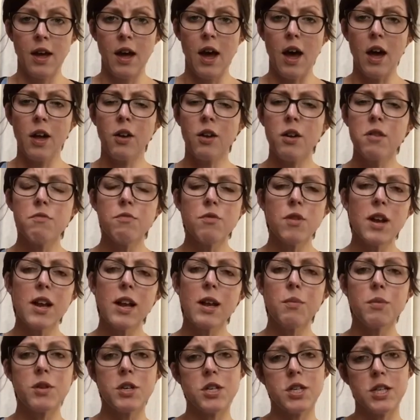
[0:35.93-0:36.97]
And I
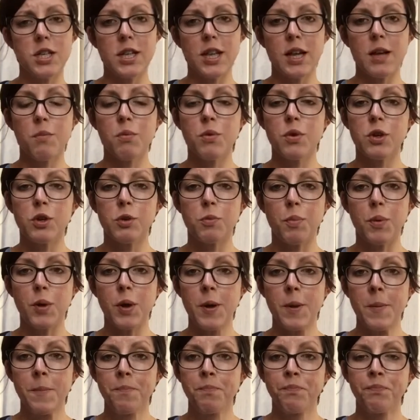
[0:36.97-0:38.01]
really wish that they would,
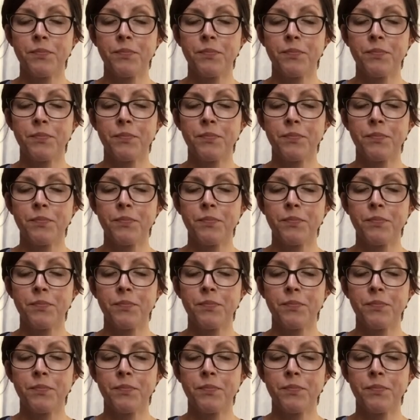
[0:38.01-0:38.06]
but